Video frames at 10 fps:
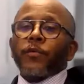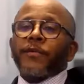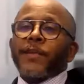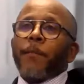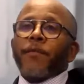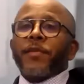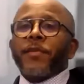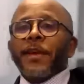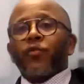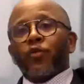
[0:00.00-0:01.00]
some of the
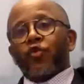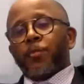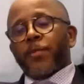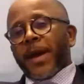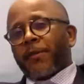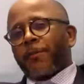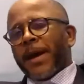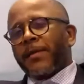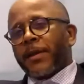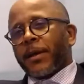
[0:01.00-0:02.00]
things we should be
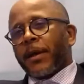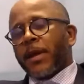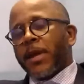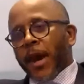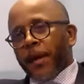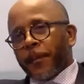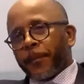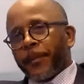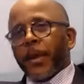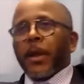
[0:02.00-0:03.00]
expecting here.
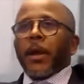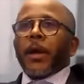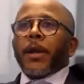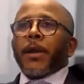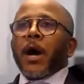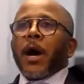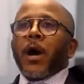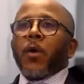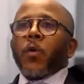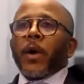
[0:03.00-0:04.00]

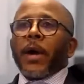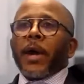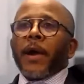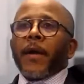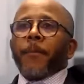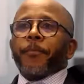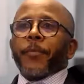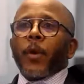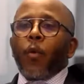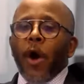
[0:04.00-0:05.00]
Now,
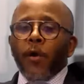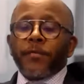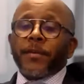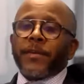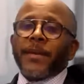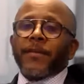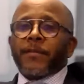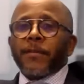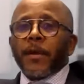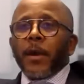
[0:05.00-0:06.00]
one of the
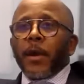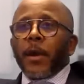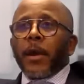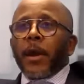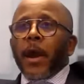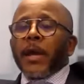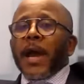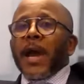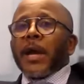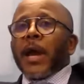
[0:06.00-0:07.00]
things
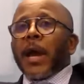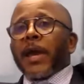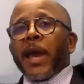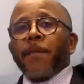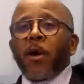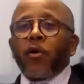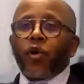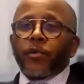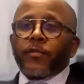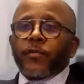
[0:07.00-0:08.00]
I came
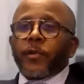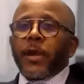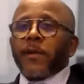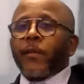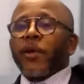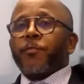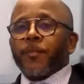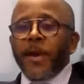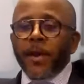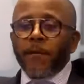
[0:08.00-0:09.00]
across as I was
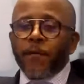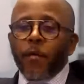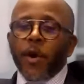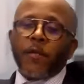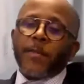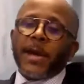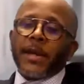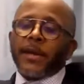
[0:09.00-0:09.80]
preparing for one of my